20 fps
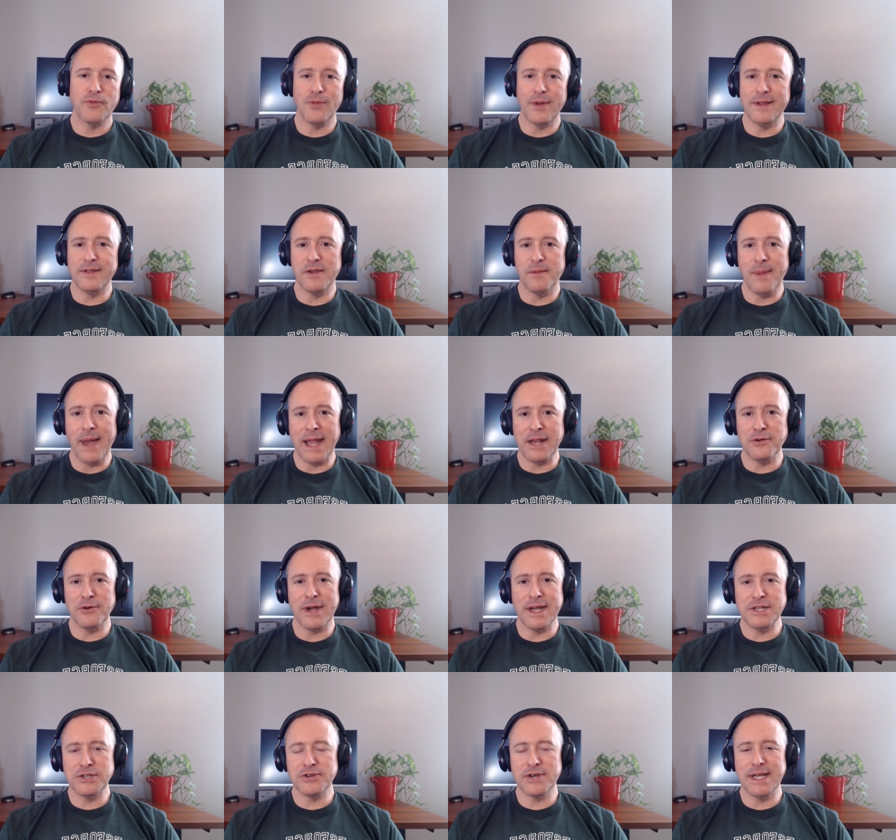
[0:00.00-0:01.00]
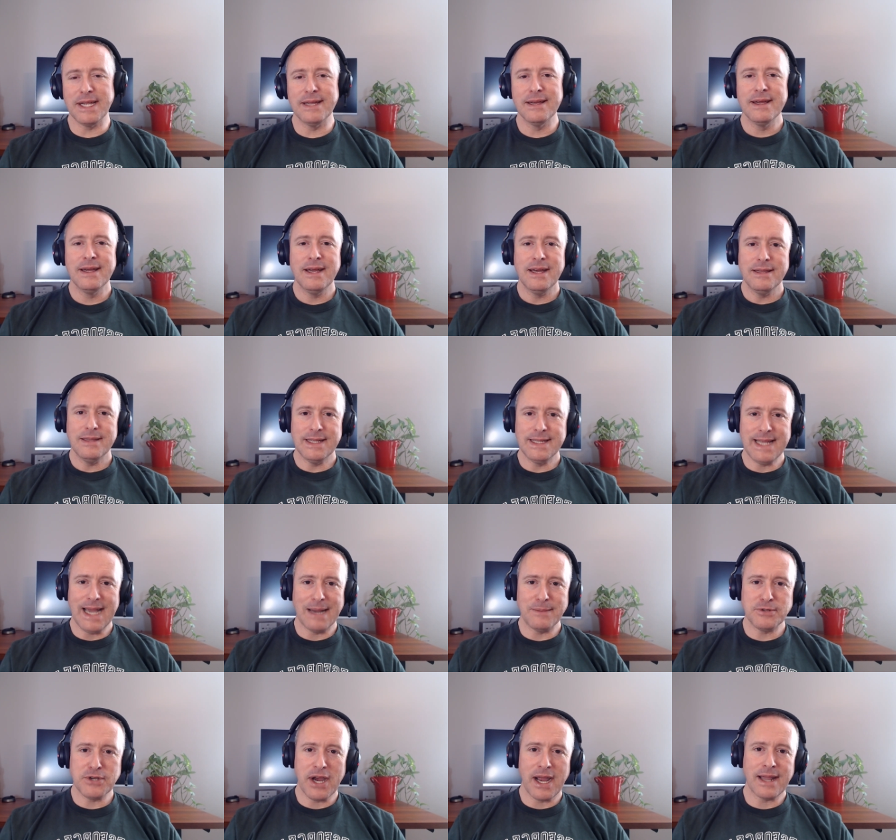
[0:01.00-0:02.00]
We have the manual entry, the
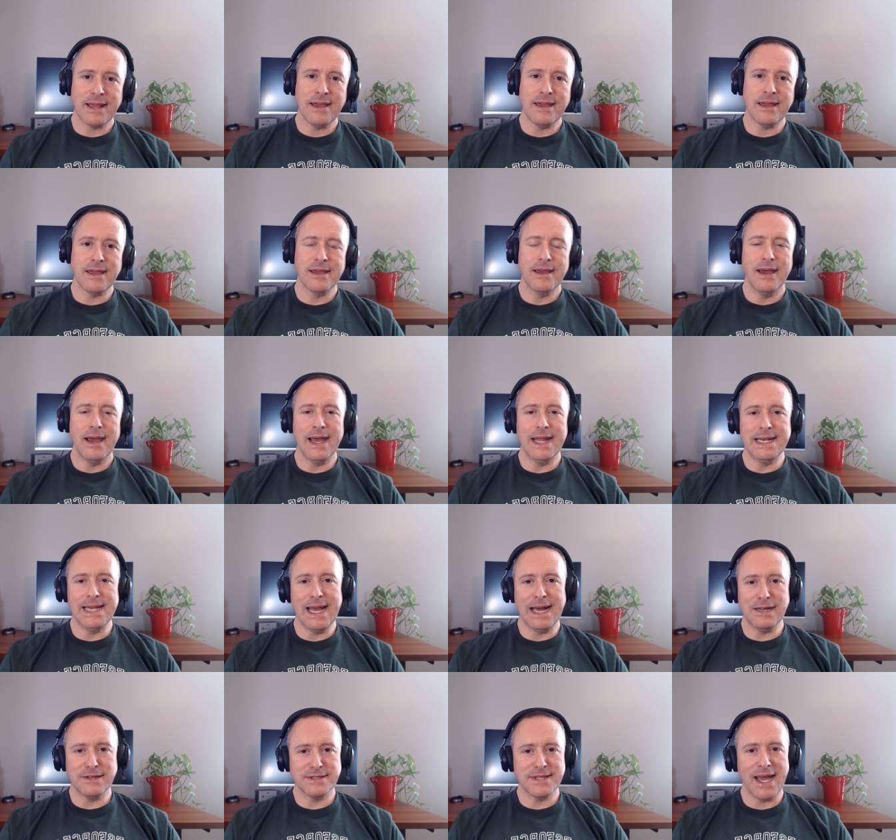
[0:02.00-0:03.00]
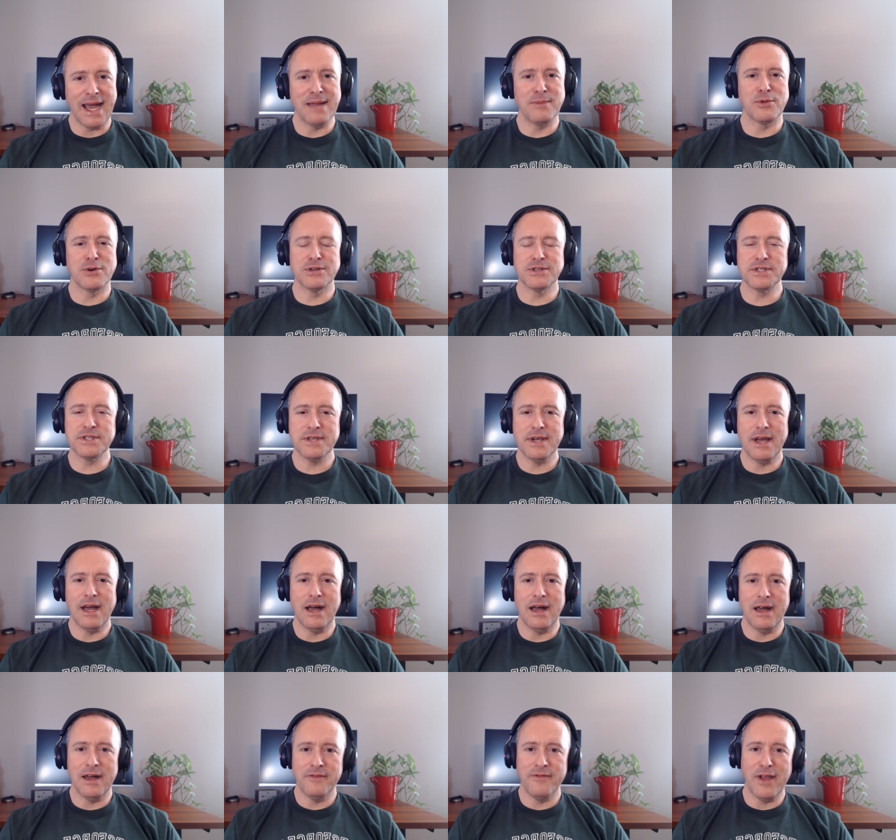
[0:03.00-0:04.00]
tab tracking, and now timers
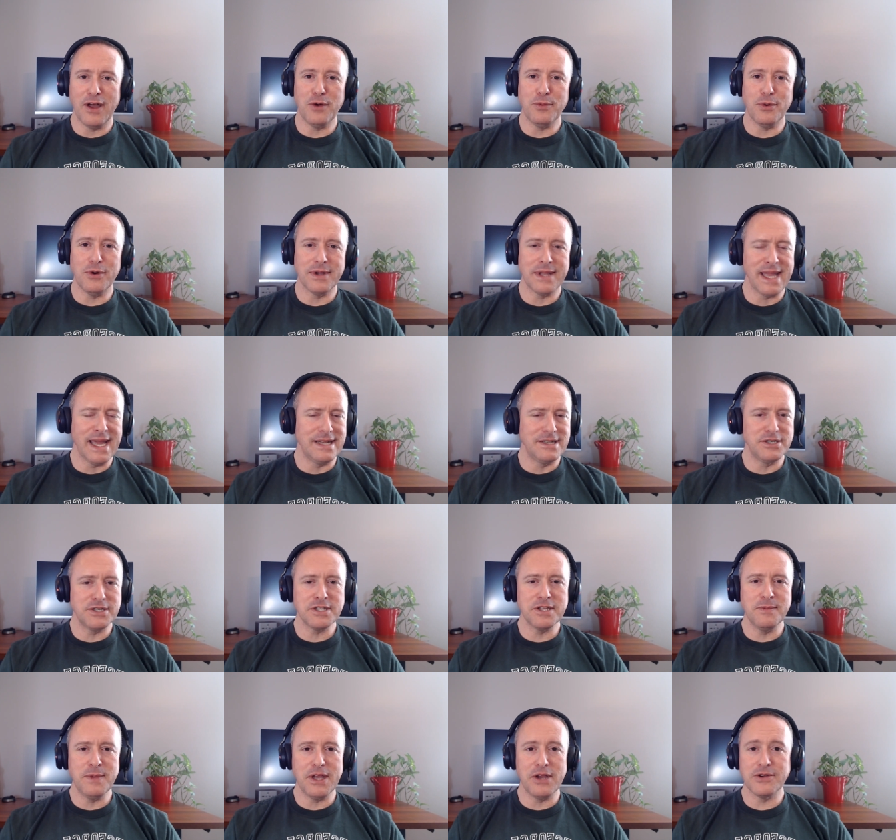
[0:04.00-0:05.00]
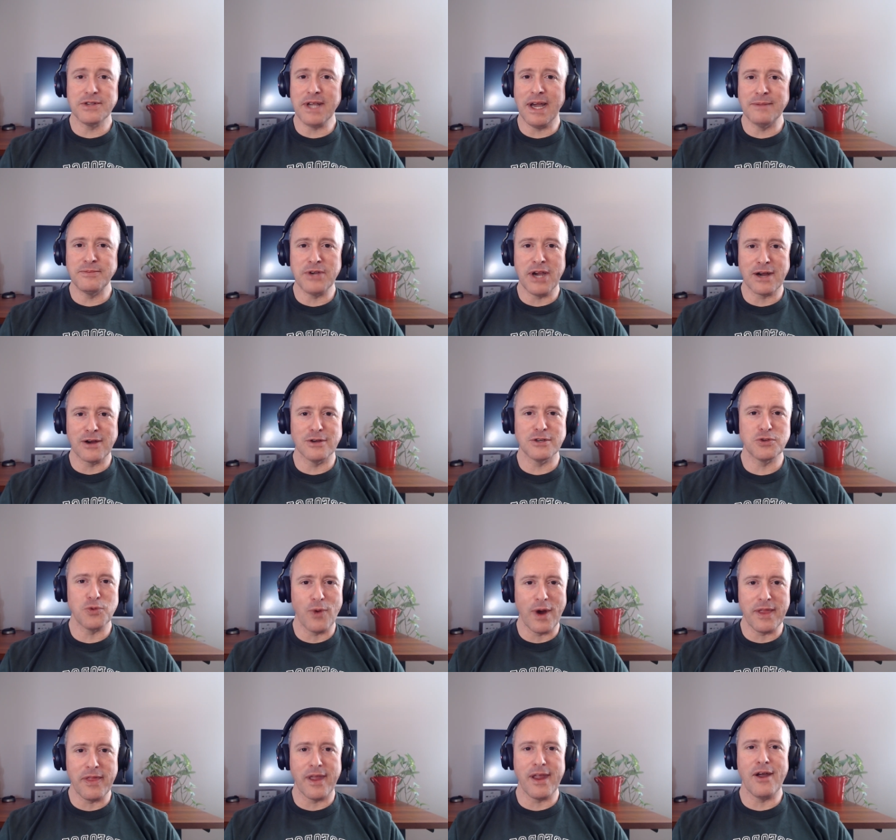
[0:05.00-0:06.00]
available. Again, just to meet your time trackers
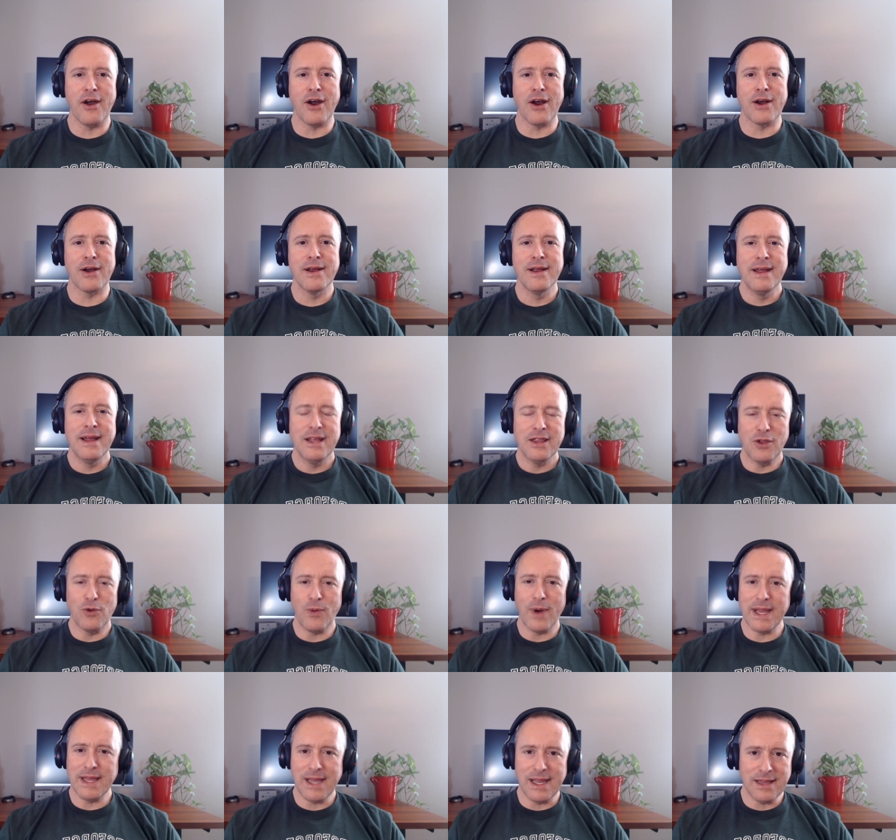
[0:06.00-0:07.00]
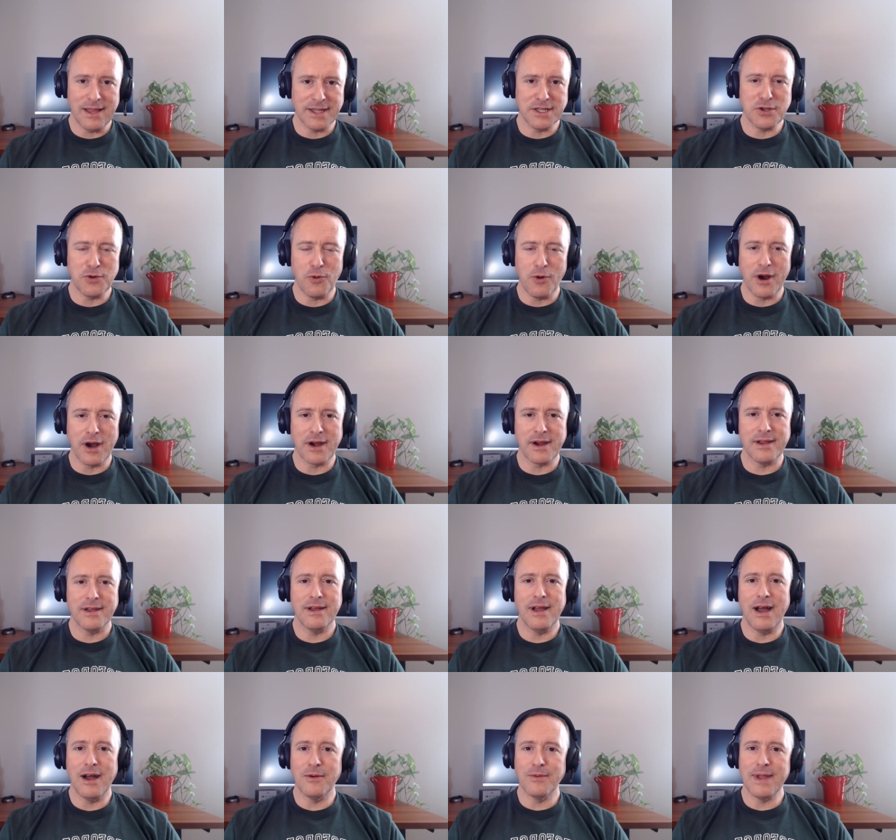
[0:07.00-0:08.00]
where they are, the way they like to work,
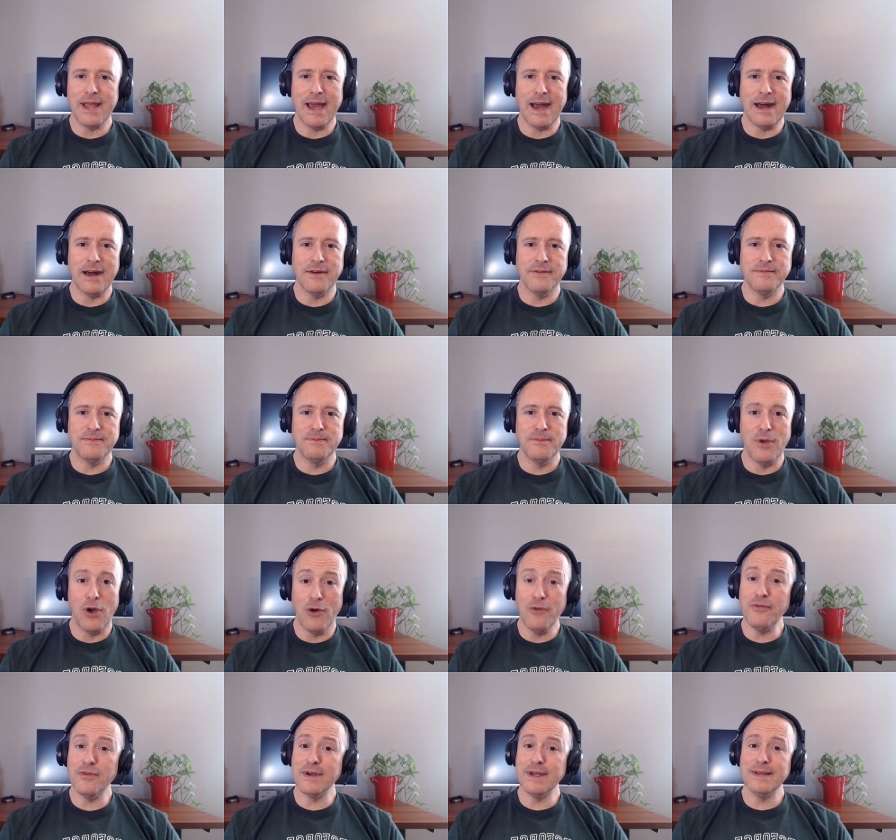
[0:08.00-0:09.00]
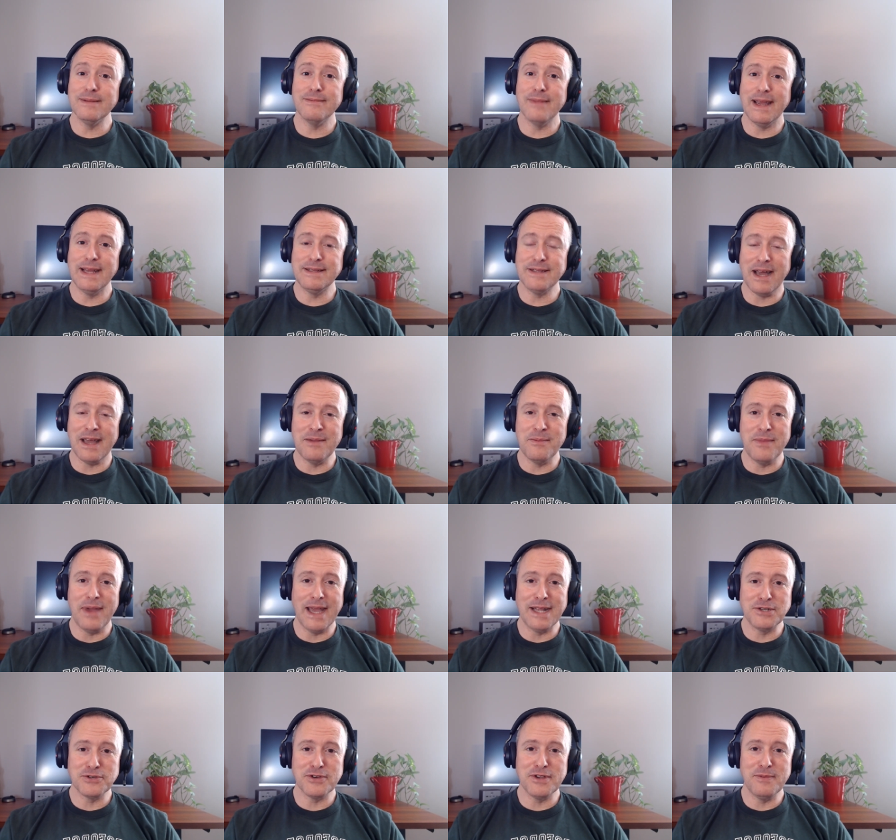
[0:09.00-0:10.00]
we have hopefully a time
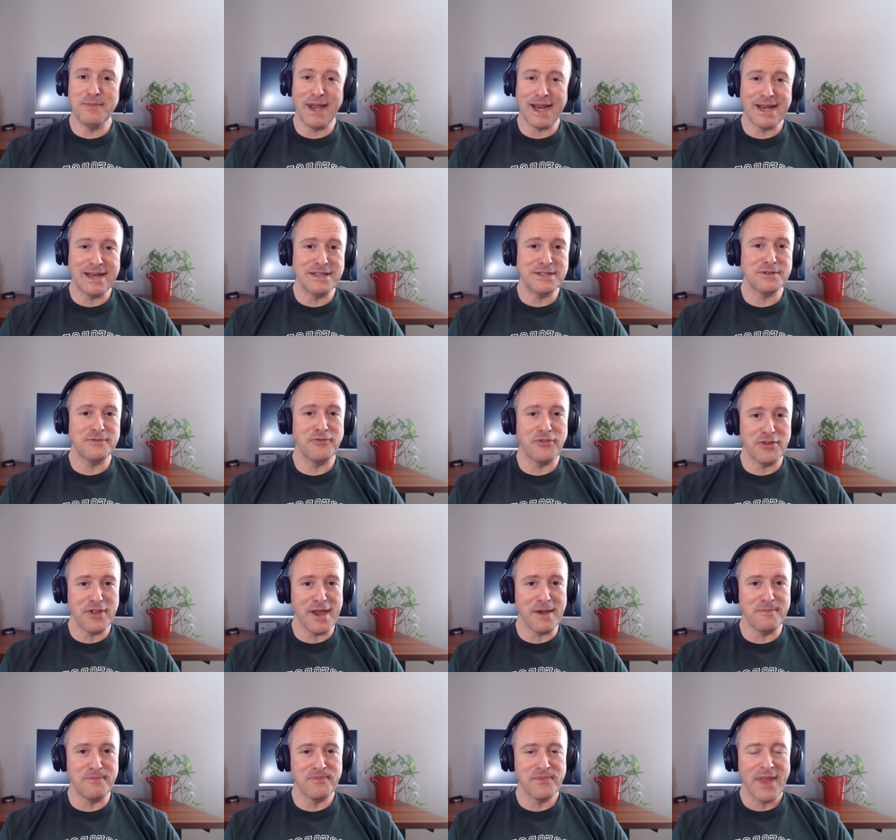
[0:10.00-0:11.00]
entry mechanism for them.